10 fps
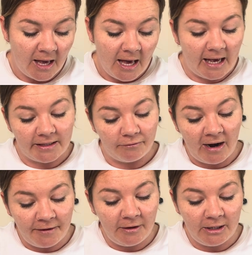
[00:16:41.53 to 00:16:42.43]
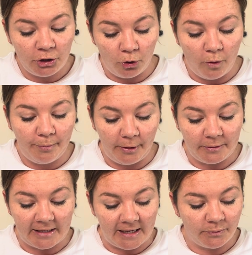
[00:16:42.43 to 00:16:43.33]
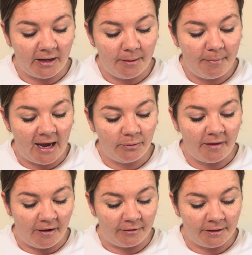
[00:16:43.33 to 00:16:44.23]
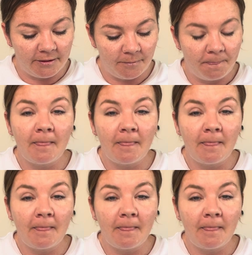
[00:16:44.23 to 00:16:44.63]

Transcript: It is a relatively short process when compared with others.